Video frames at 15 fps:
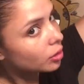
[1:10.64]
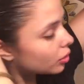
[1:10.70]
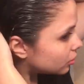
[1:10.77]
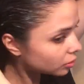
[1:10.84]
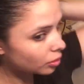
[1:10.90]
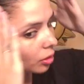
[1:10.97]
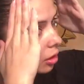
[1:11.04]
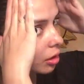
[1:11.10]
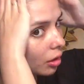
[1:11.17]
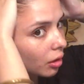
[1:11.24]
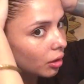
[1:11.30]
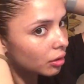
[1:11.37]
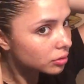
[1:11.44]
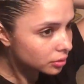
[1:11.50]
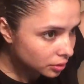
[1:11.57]
uh,
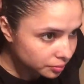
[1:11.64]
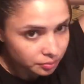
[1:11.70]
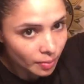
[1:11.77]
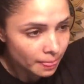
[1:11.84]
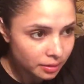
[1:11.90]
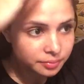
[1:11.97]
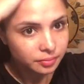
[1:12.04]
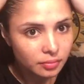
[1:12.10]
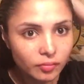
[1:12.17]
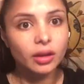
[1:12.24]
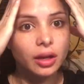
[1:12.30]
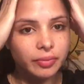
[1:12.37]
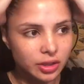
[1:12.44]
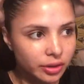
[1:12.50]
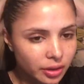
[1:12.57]
but
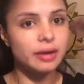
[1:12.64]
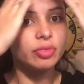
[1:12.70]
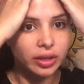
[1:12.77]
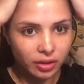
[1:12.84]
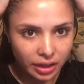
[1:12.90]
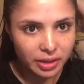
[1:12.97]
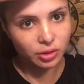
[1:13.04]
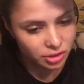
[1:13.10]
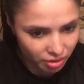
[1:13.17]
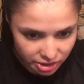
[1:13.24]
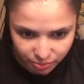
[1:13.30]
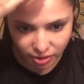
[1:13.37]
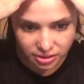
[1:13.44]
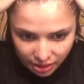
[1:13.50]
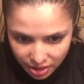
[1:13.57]
it's
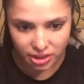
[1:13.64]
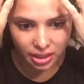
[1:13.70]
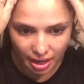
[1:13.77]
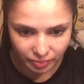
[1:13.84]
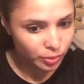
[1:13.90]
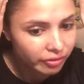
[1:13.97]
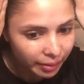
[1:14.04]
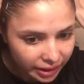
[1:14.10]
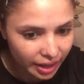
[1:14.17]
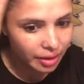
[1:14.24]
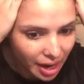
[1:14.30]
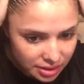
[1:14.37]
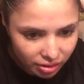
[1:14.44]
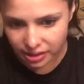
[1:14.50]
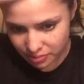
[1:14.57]
what keeps the
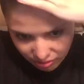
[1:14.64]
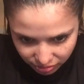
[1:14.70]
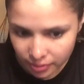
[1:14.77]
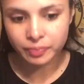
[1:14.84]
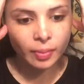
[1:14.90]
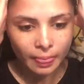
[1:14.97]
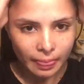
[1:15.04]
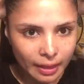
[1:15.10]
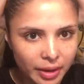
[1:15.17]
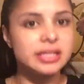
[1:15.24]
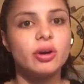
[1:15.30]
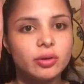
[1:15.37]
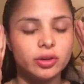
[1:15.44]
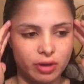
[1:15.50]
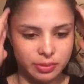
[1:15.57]
hair keeping
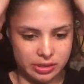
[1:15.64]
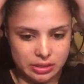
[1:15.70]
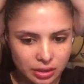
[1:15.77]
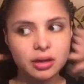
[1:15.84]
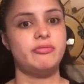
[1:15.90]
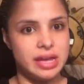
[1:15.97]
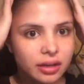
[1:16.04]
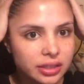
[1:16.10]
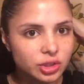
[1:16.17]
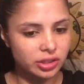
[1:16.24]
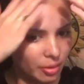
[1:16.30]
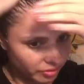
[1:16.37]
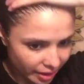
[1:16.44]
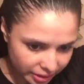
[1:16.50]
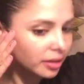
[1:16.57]
nice and sleek,
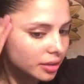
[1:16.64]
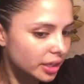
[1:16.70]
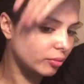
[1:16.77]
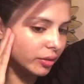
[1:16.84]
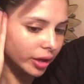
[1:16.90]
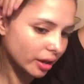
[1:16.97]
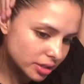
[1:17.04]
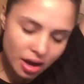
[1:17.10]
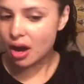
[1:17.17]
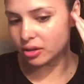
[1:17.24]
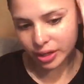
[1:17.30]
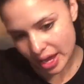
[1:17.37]
like you're just coming out of a